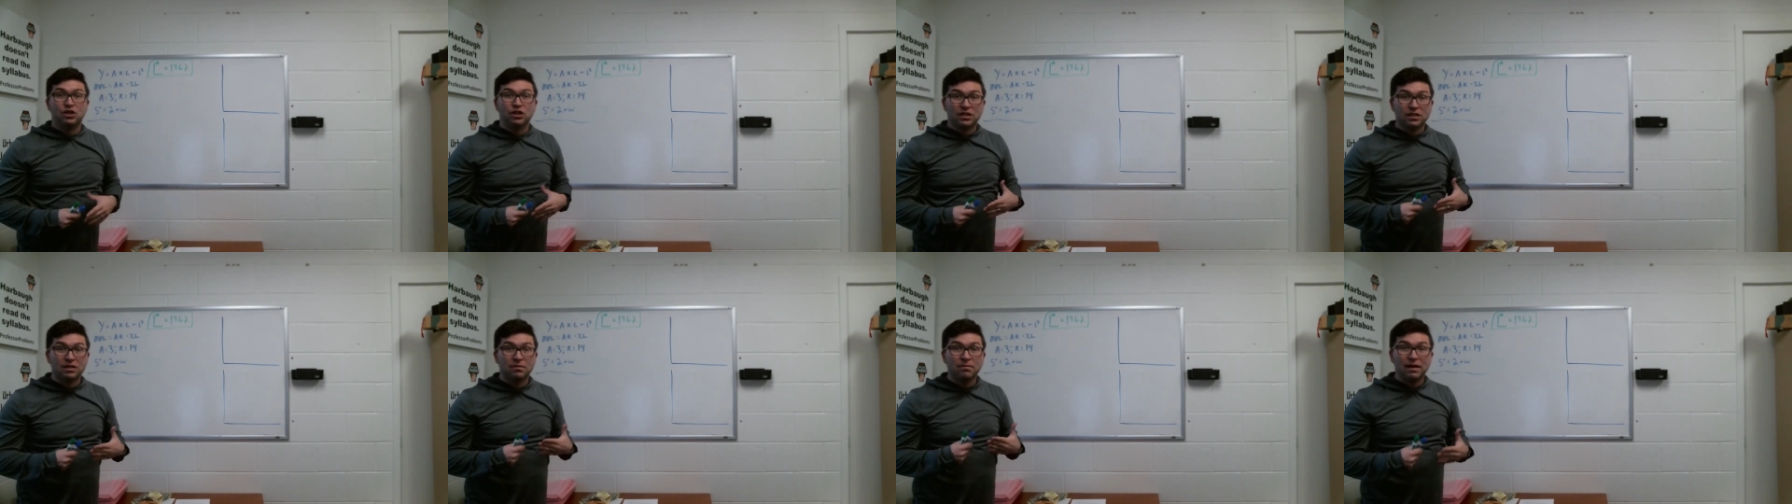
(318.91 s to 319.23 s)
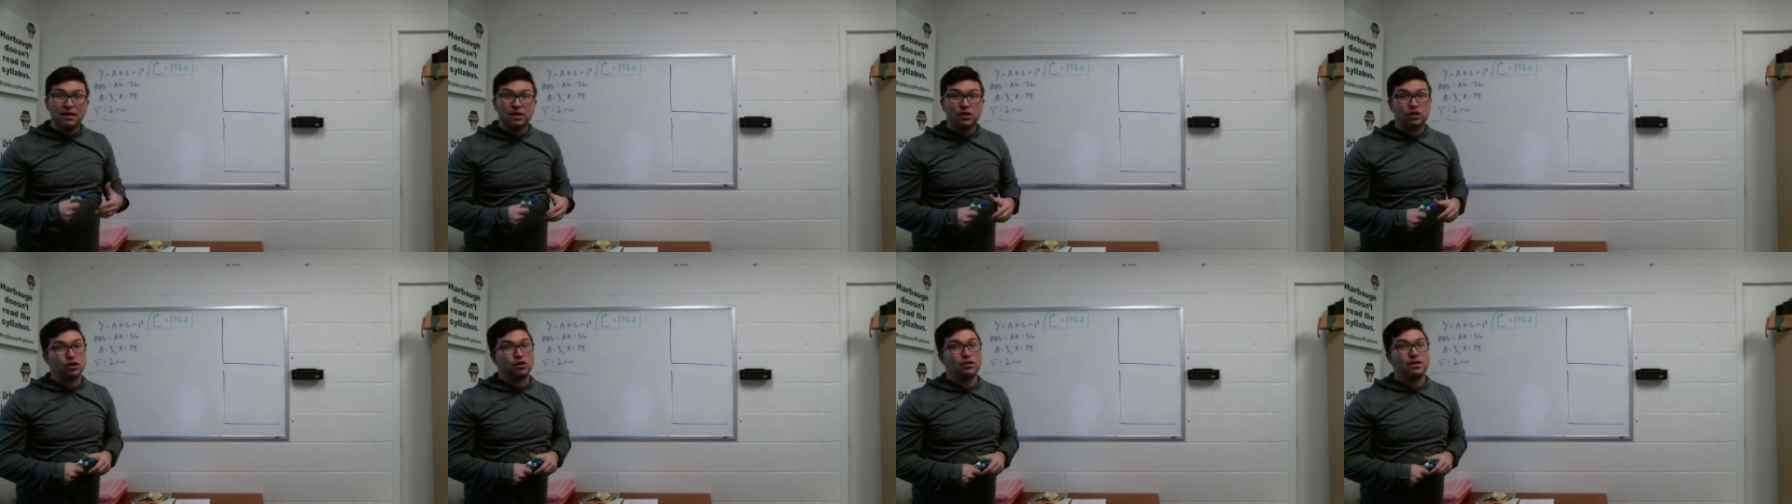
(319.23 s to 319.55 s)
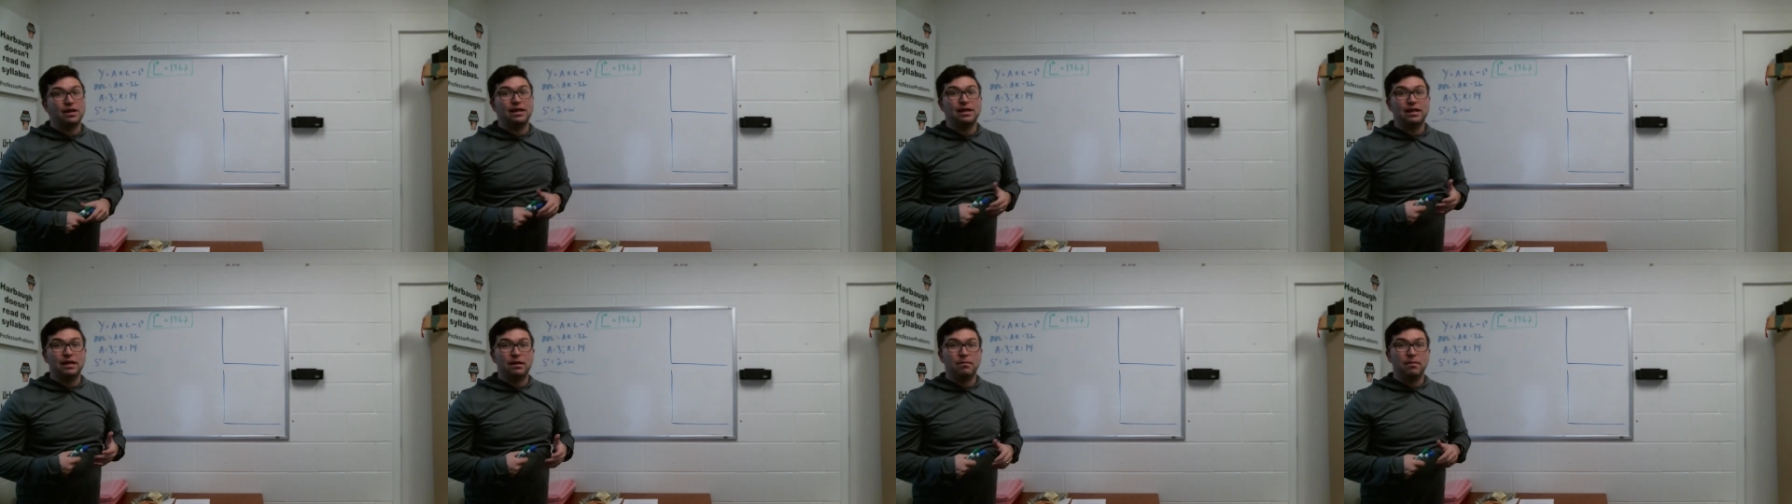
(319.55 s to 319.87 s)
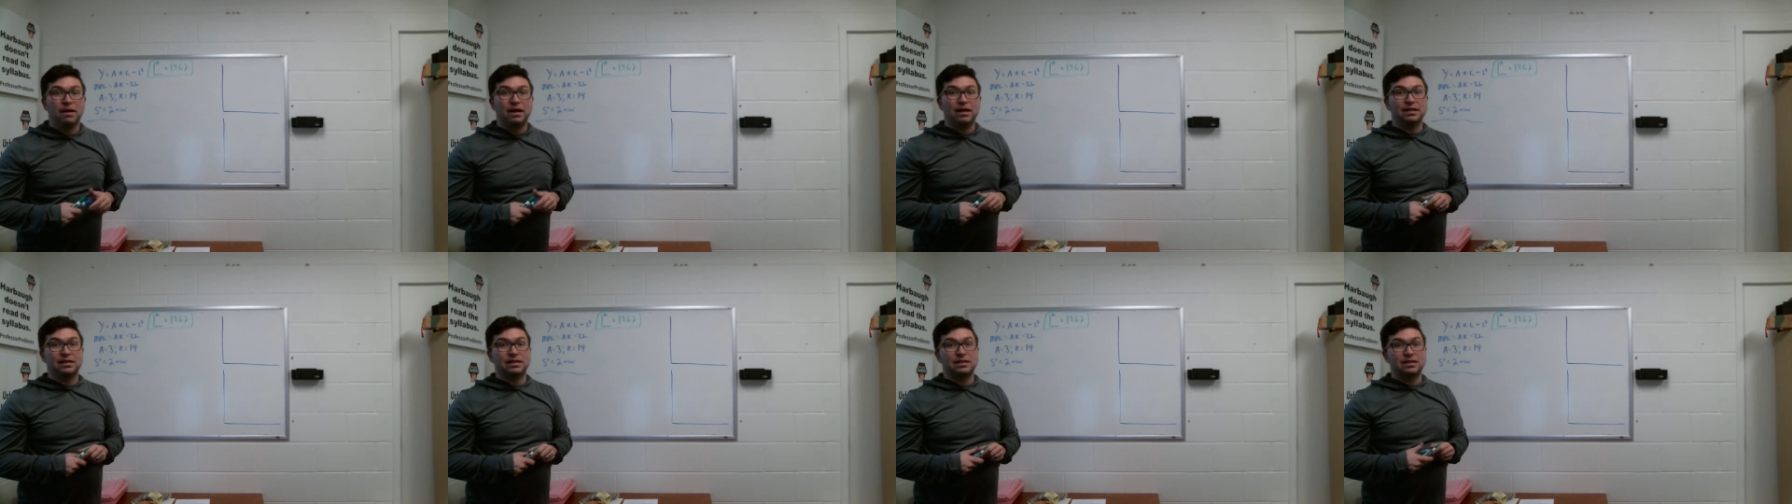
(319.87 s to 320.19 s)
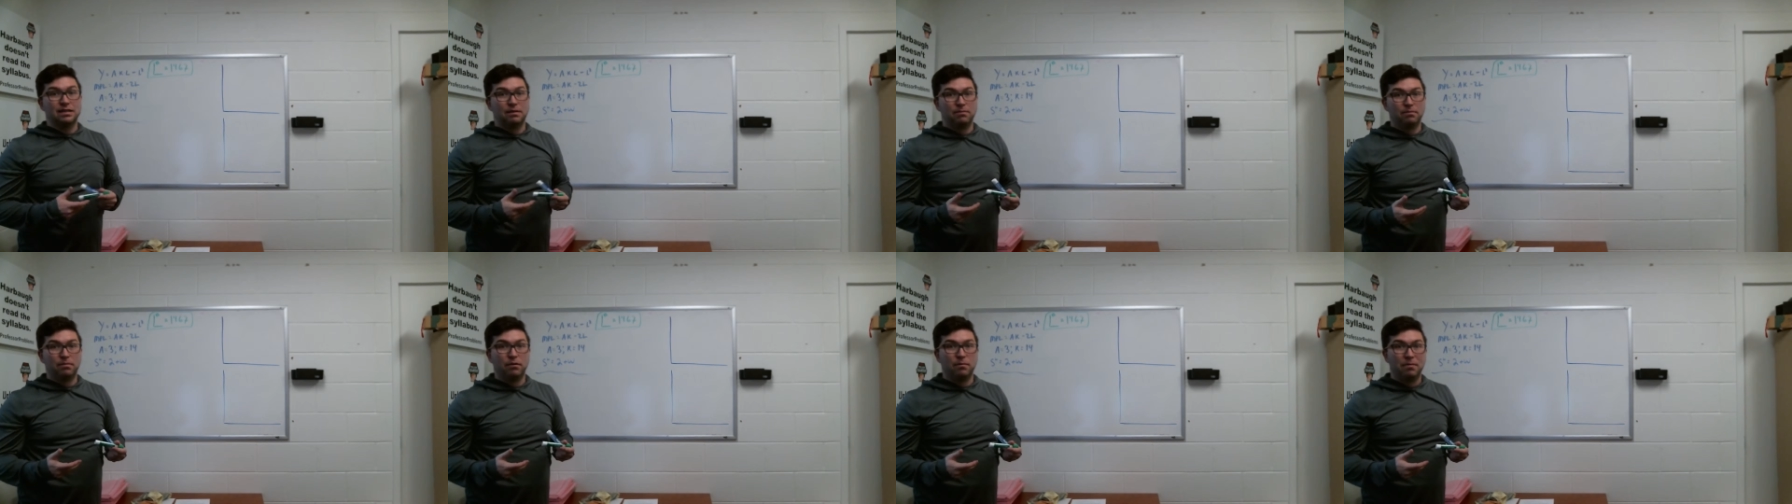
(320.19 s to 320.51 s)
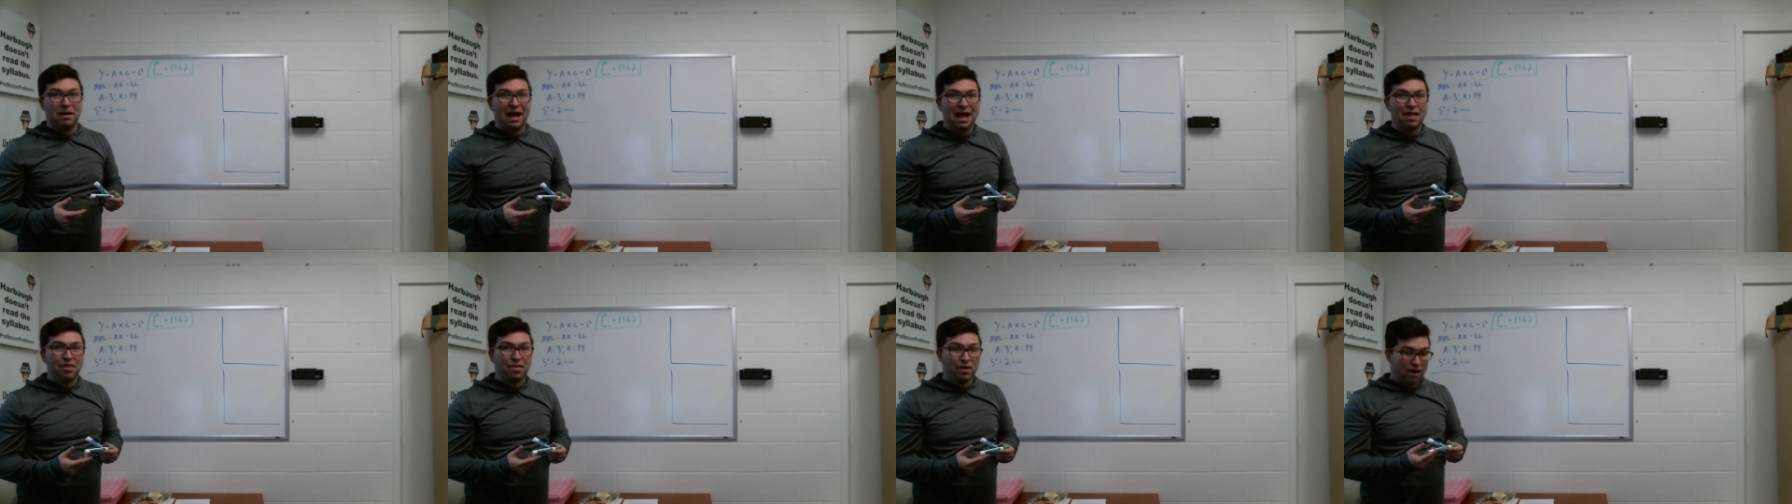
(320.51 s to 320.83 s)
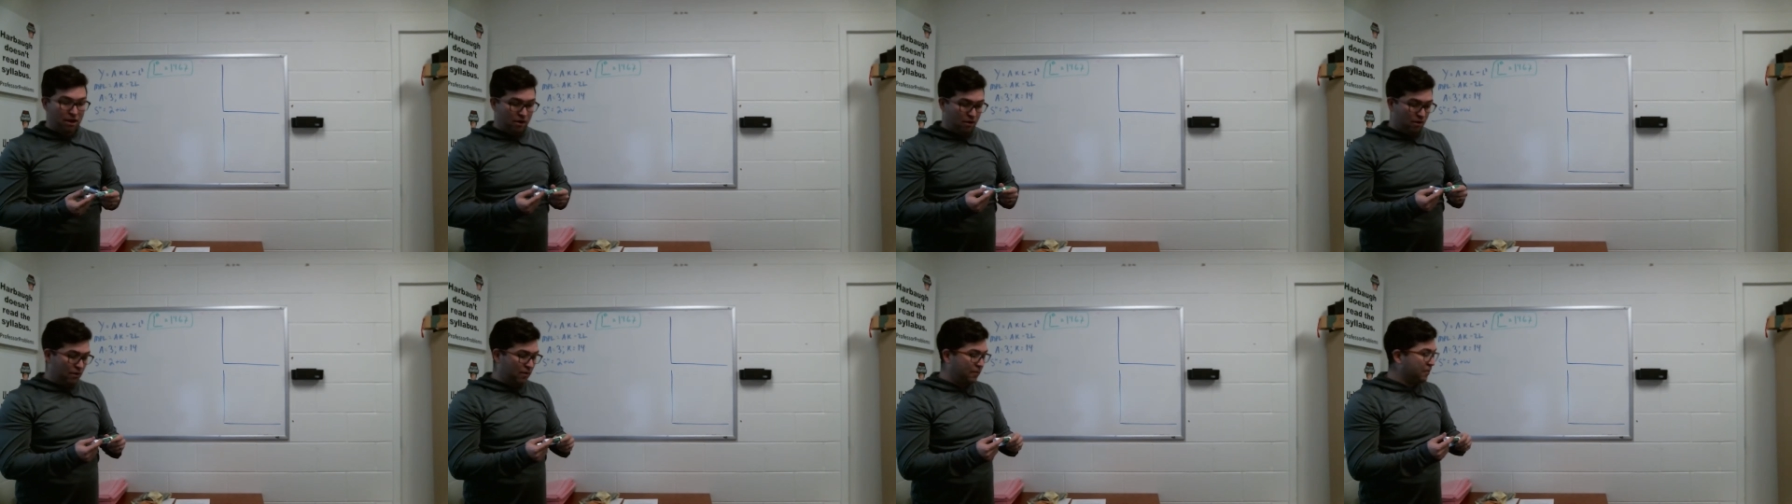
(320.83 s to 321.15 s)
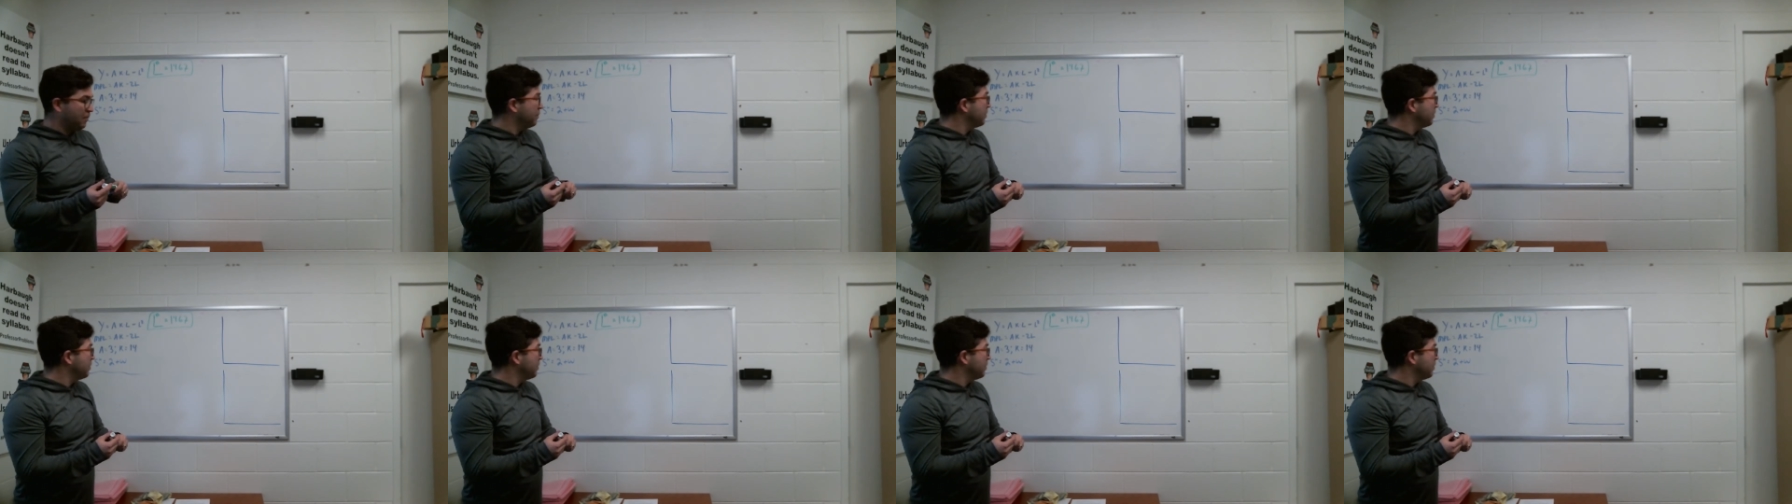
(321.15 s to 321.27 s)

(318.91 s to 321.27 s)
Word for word: just to make sure that I didn't make a simple math error.